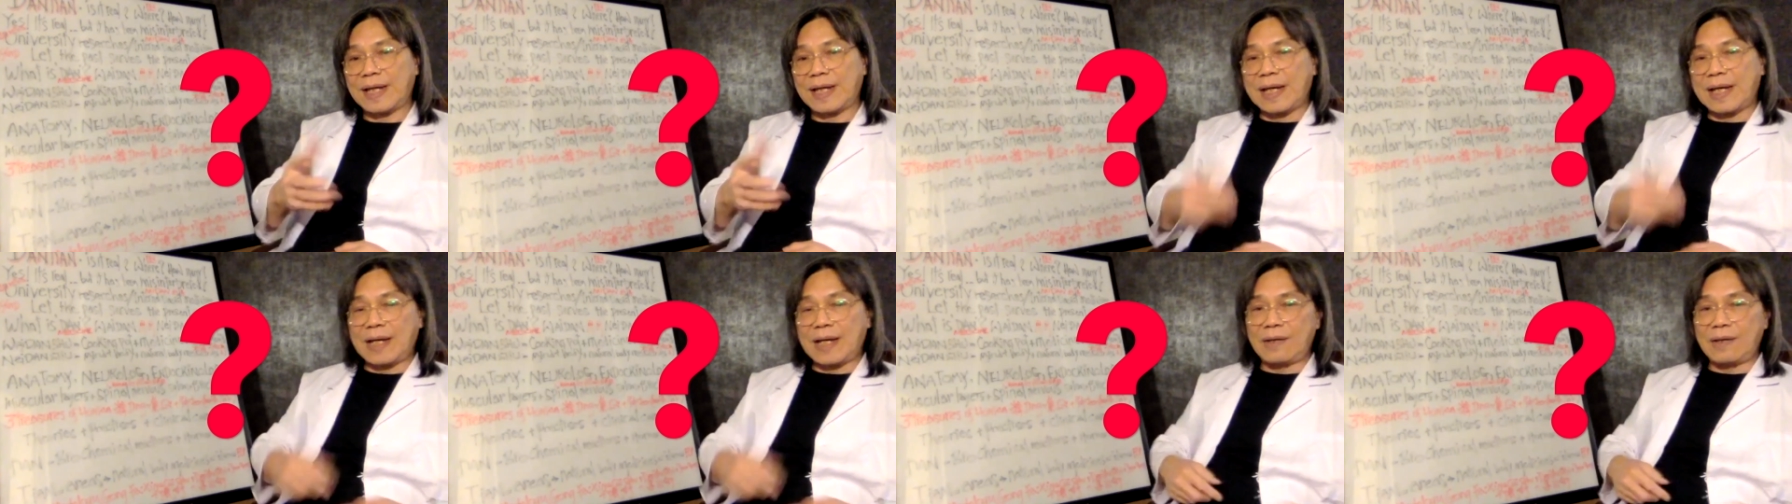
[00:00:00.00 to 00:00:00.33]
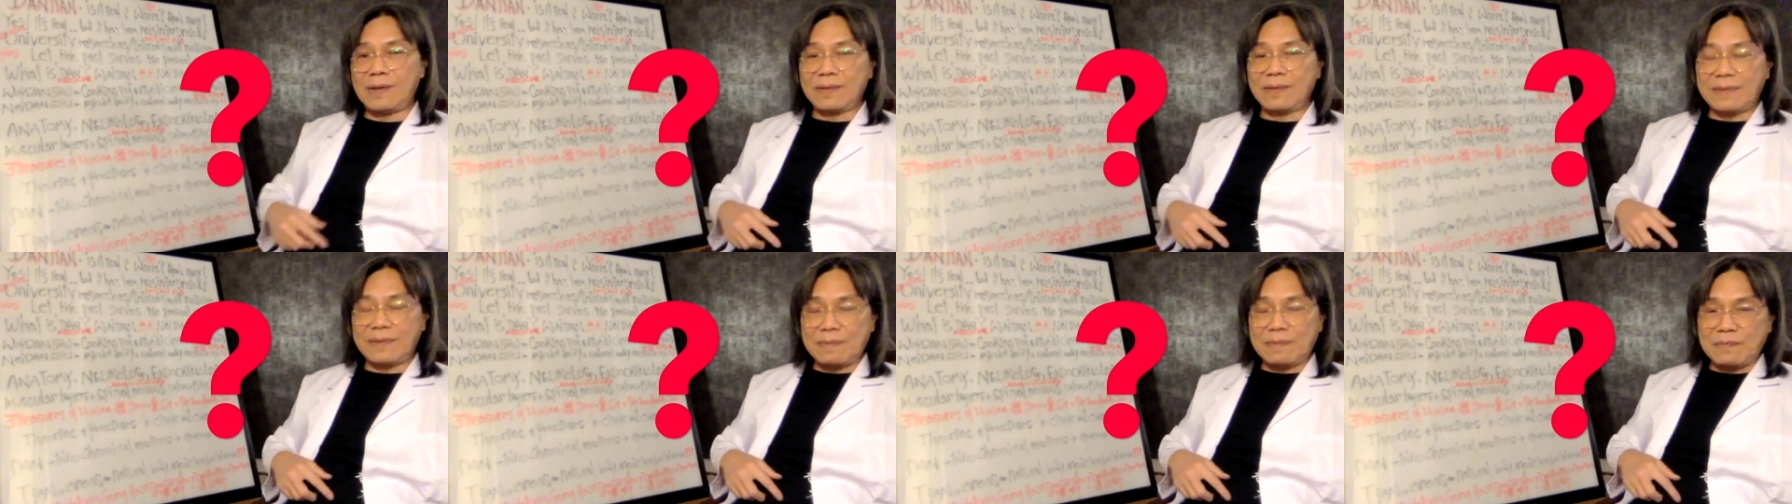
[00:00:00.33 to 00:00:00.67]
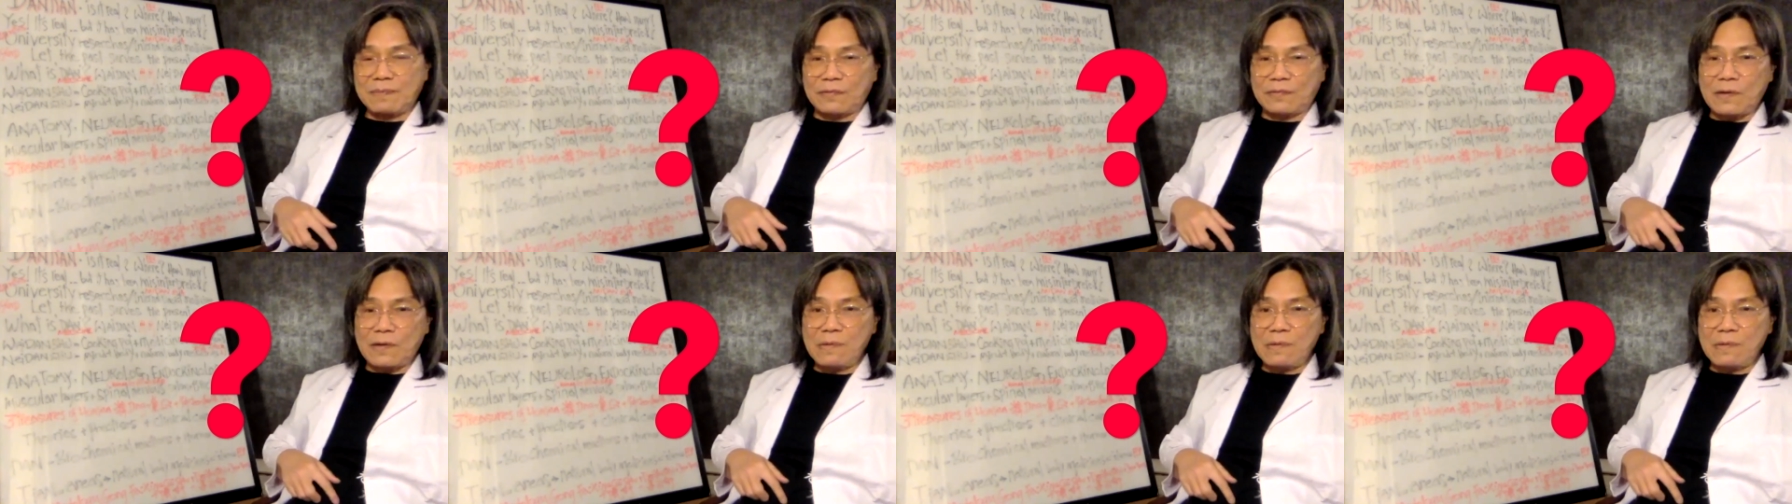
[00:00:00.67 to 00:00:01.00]
You're
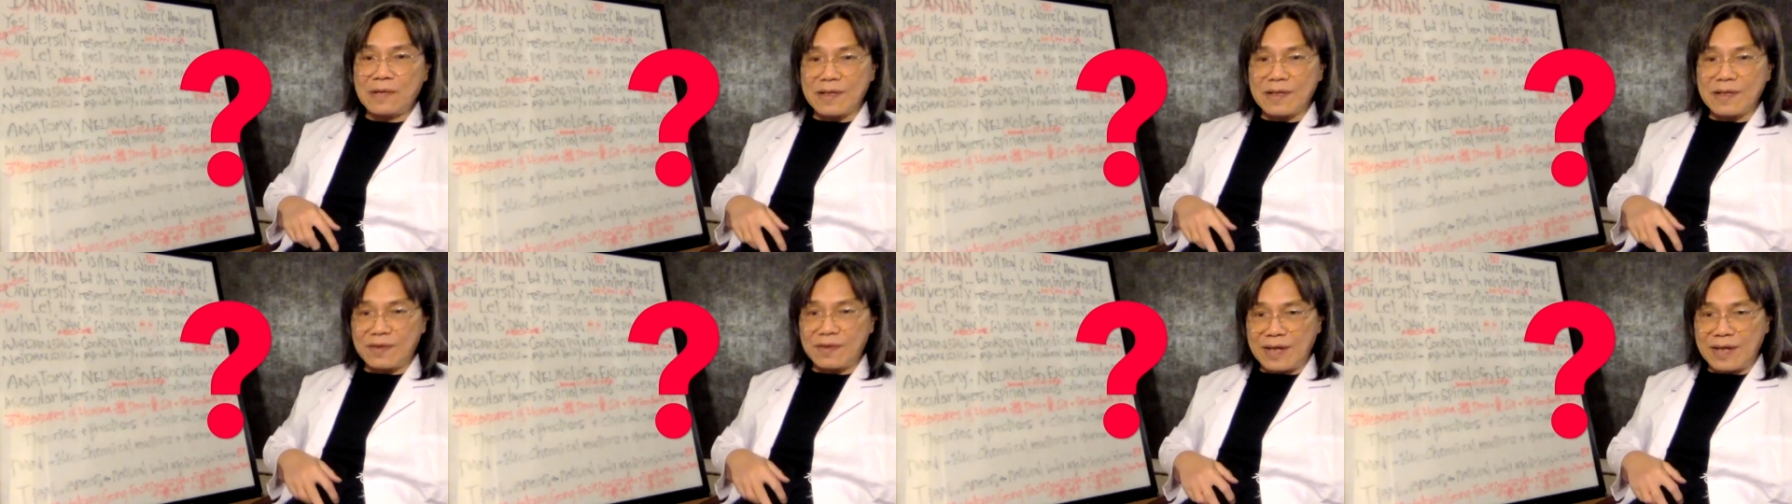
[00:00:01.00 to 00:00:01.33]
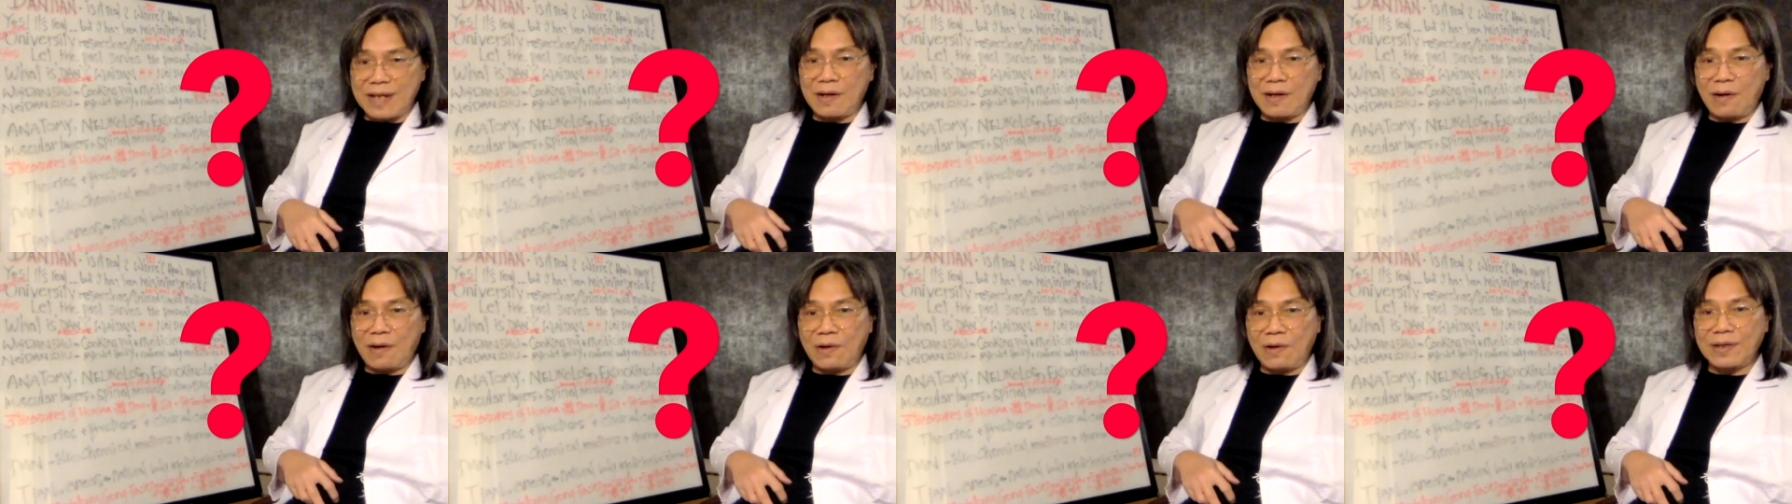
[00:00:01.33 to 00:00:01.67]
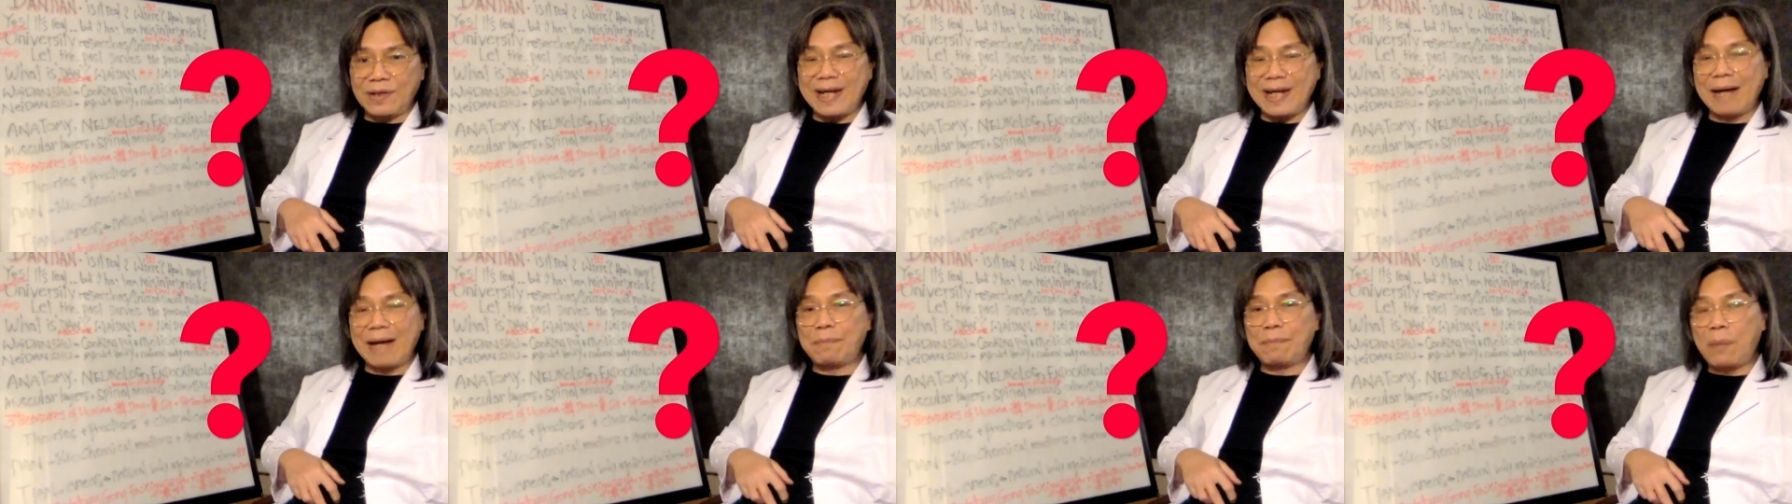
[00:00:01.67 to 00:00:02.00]
focusing on
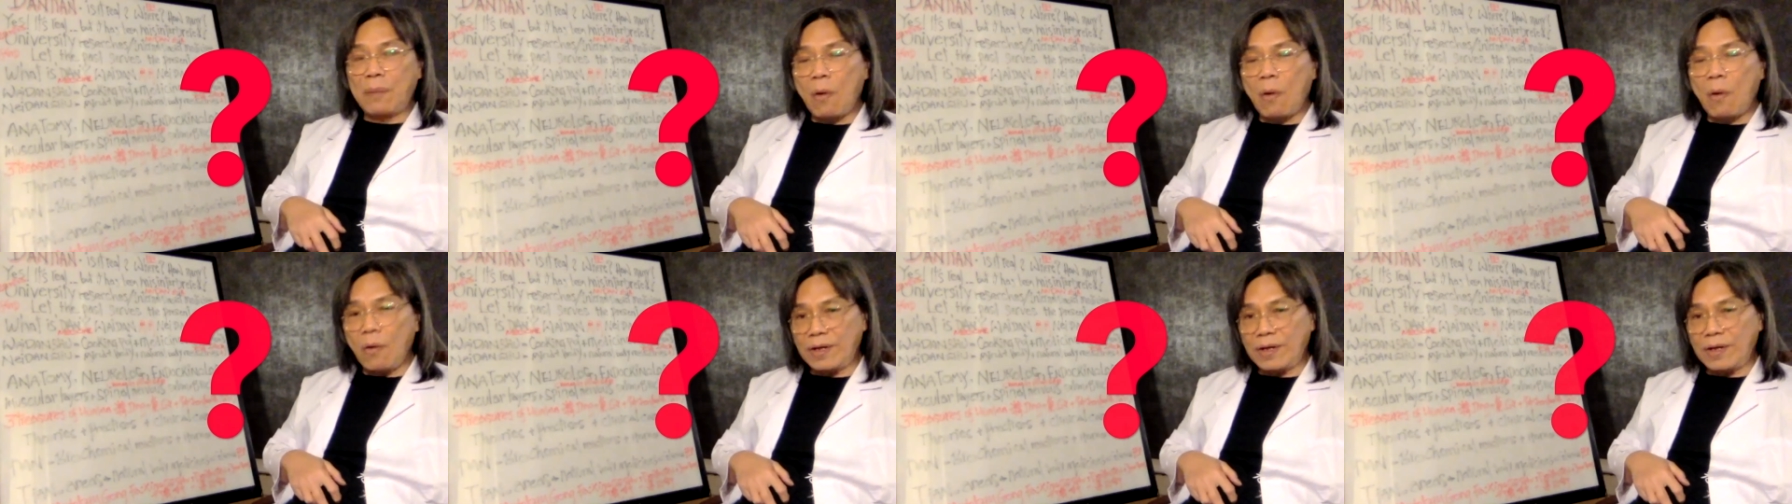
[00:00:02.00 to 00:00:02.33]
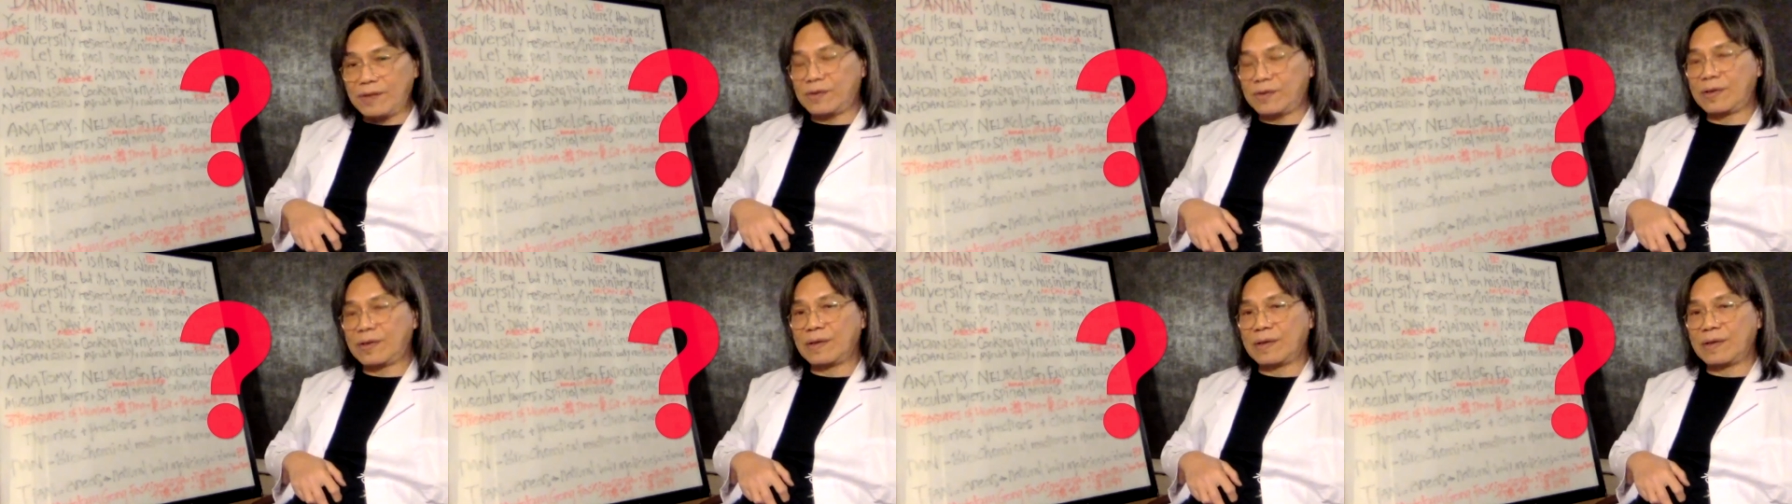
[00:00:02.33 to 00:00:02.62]
a point